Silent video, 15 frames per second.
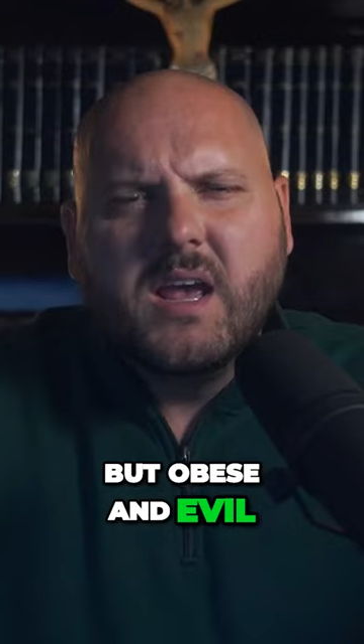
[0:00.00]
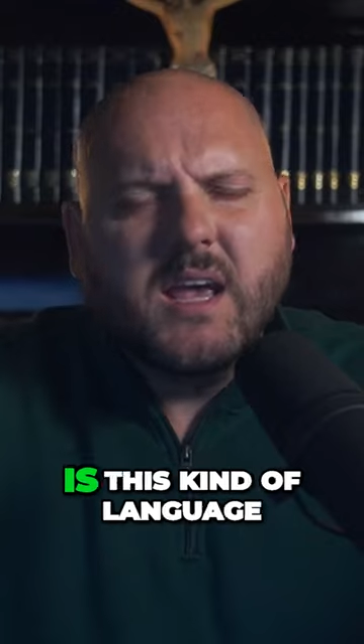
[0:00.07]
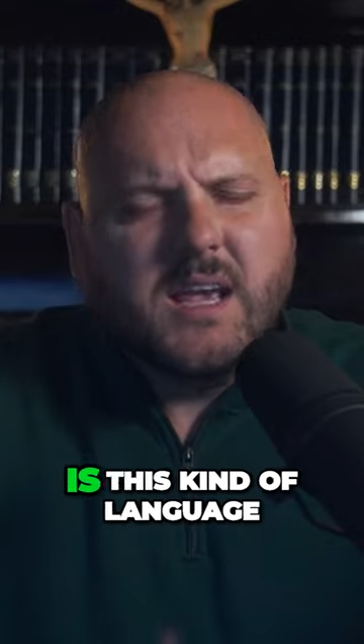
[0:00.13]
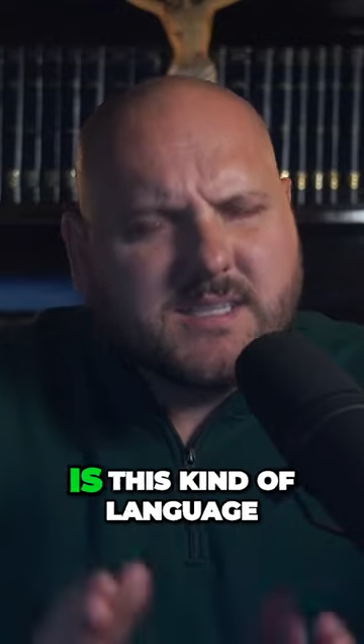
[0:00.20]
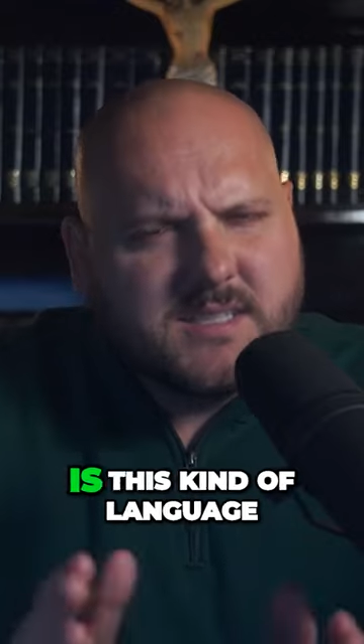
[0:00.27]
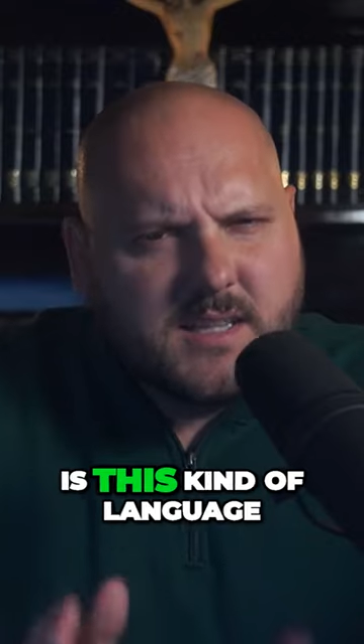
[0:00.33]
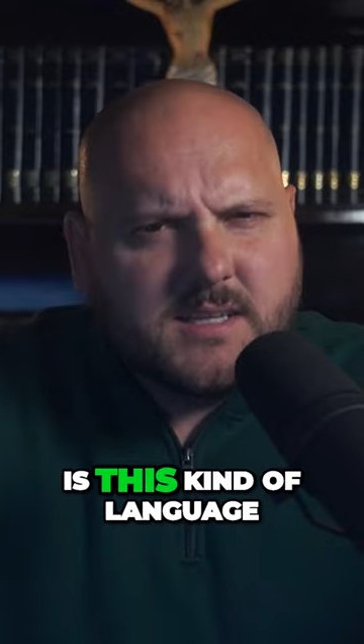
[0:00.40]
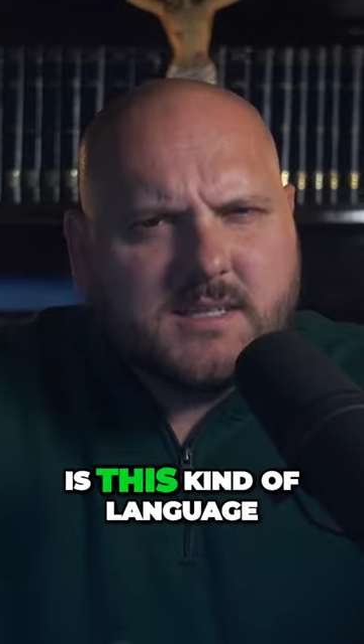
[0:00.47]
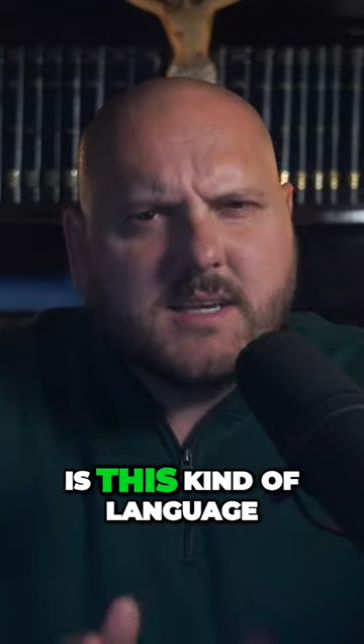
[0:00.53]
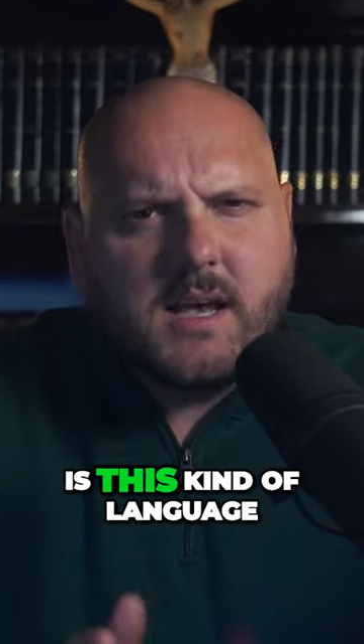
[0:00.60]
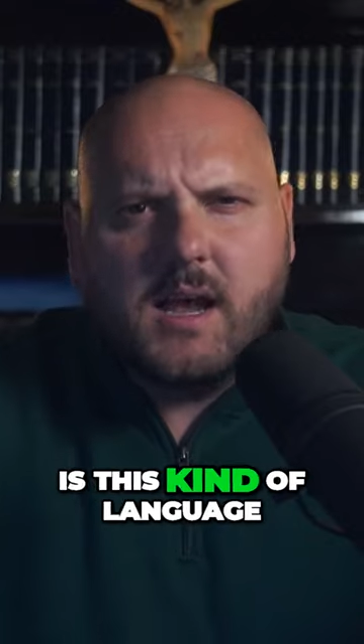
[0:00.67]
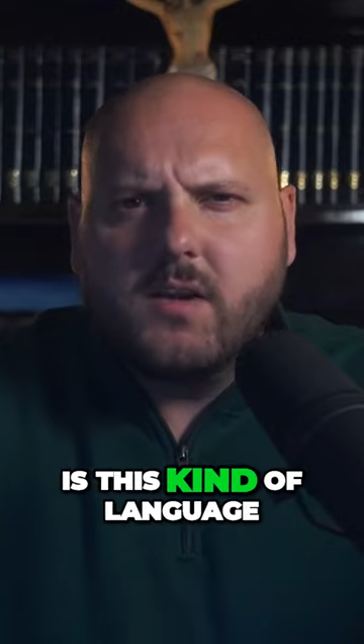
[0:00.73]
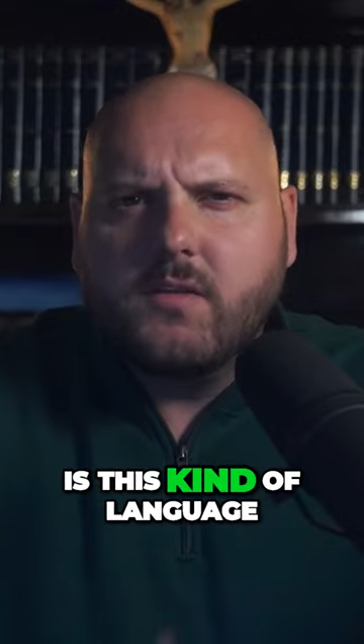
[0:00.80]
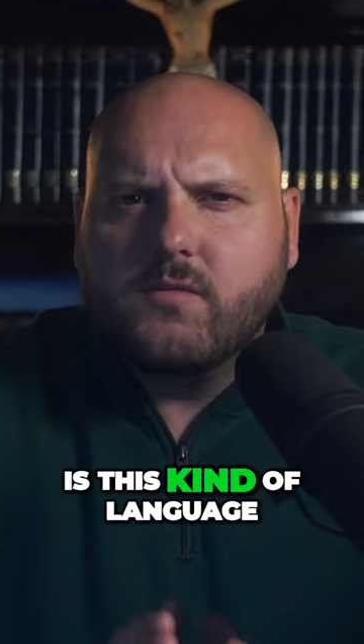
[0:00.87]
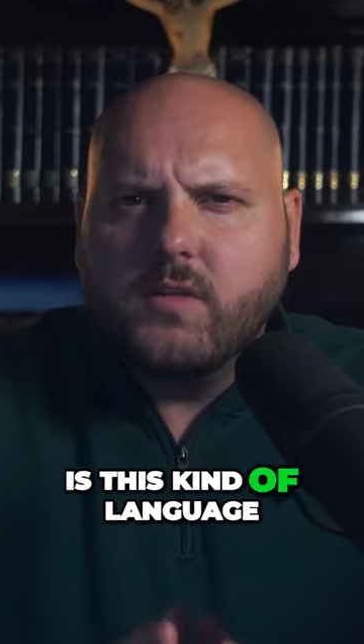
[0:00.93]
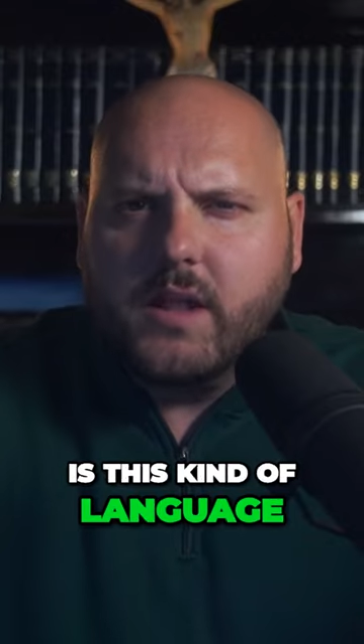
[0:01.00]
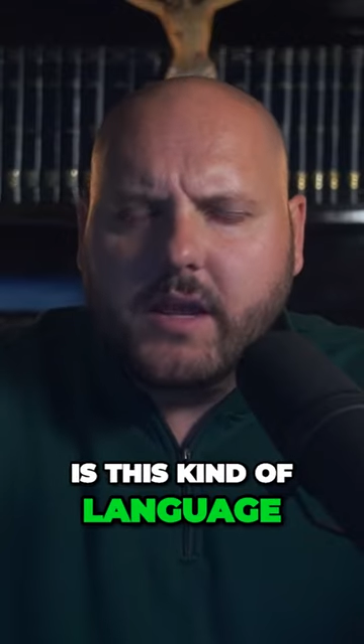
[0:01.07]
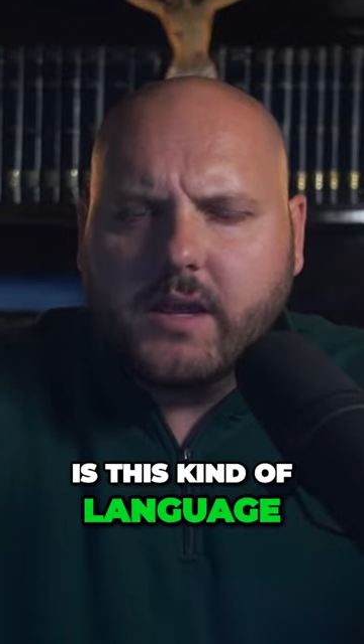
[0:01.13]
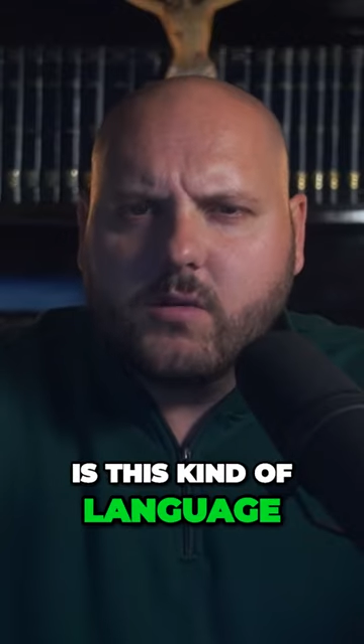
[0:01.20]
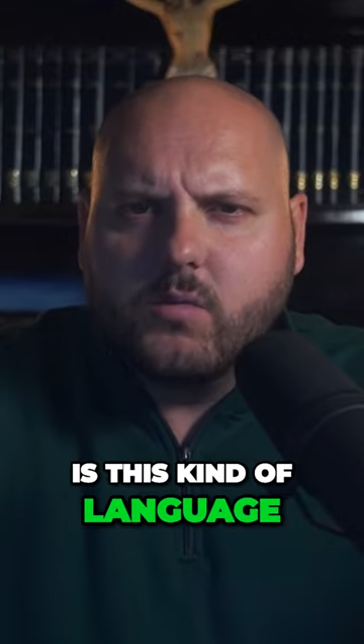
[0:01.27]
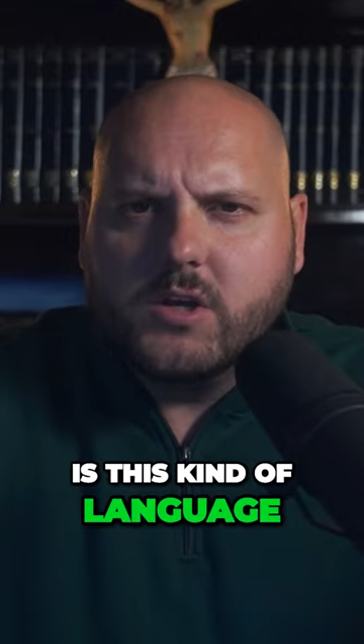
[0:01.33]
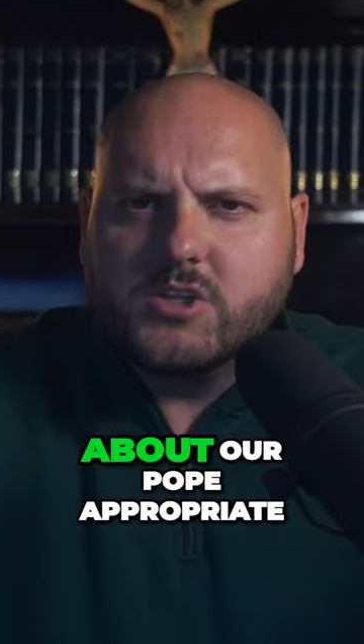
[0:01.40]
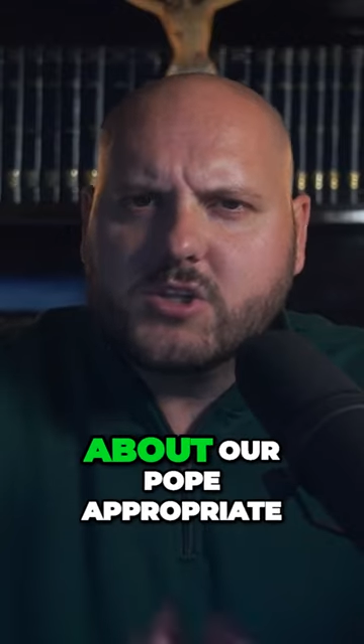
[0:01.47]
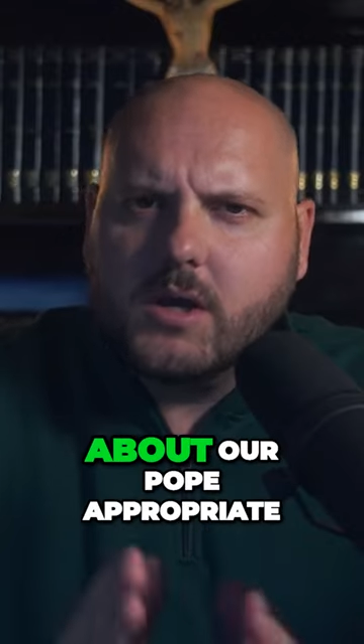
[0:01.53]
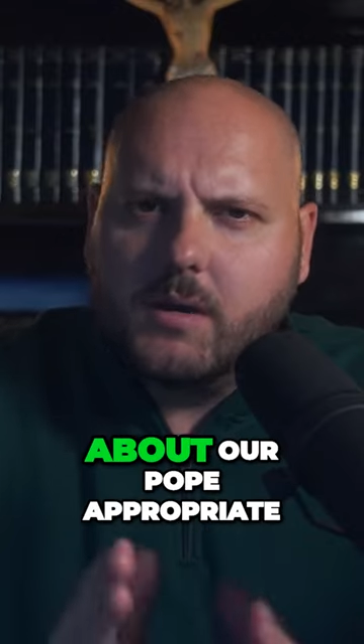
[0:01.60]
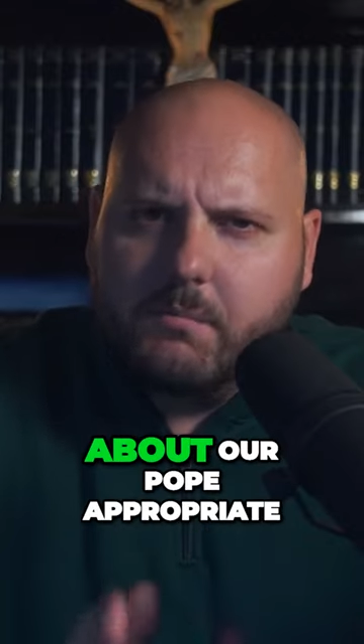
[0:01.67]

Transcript: Is this kind of language